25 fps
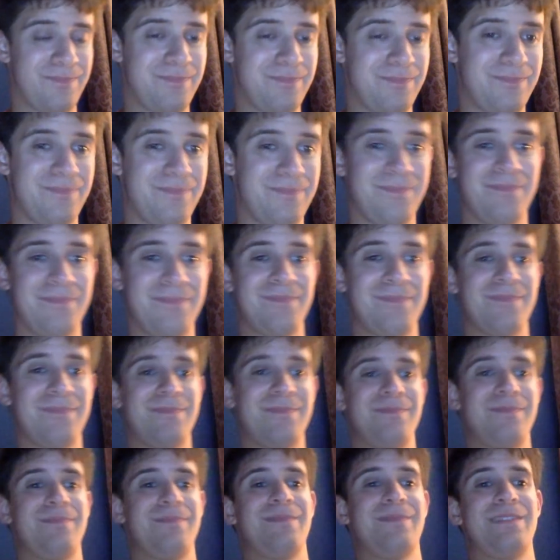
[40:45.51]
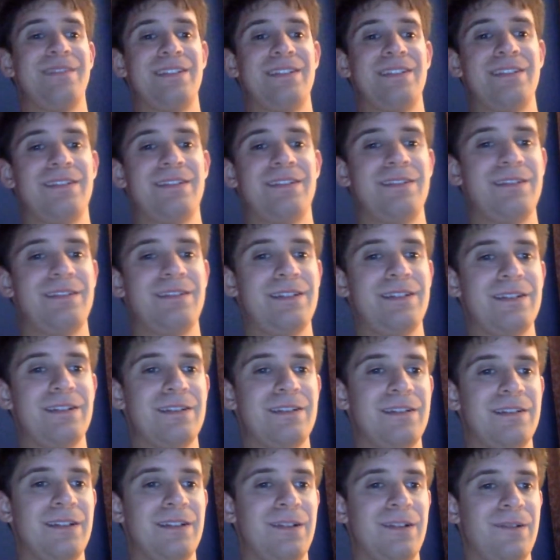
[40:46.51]

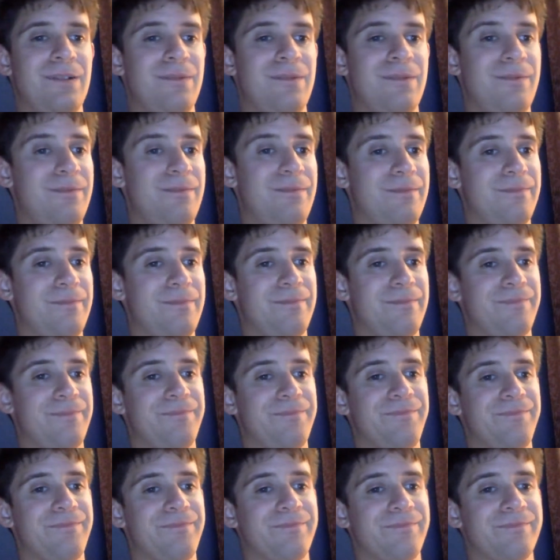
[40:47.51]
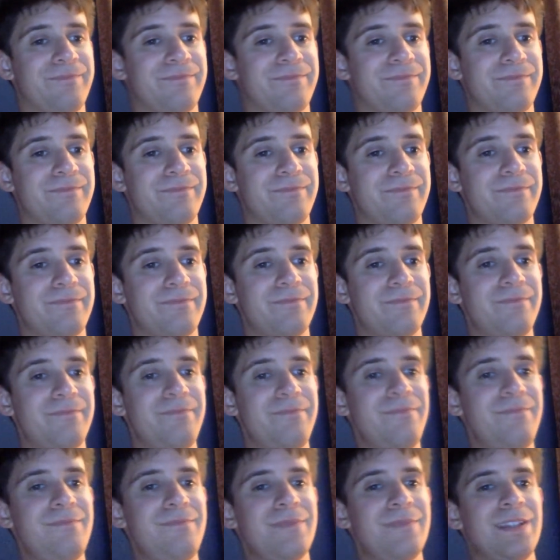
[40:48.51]

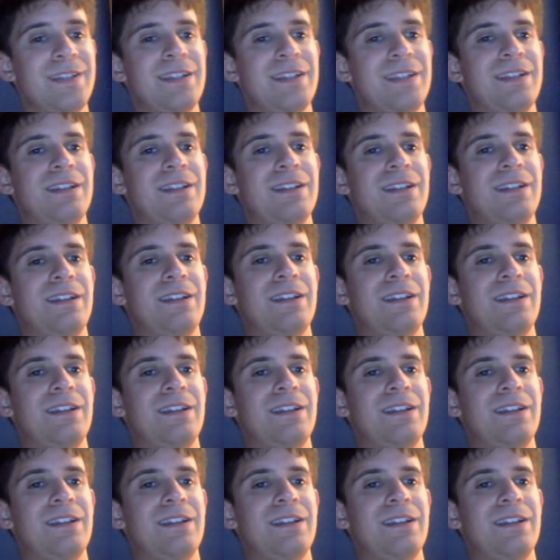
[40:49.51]
[no speech]